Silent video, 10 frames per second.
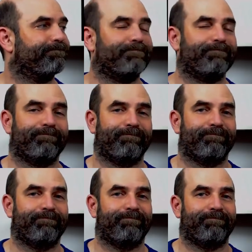
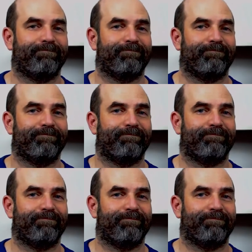
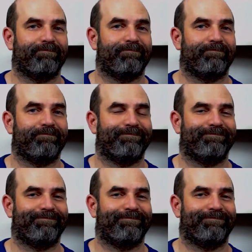
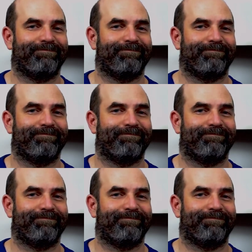This person isn't speaking.